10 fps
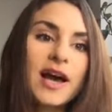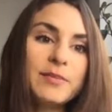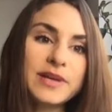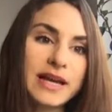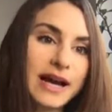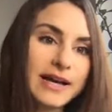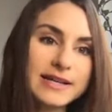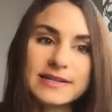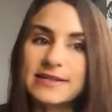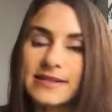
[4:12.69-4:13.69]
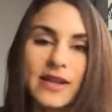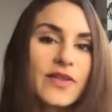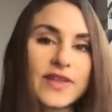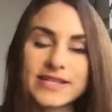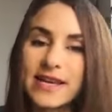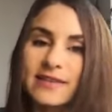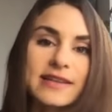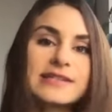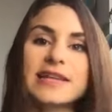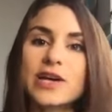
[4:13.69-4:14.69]
Because, and they say
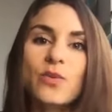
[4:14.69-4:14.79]
things like,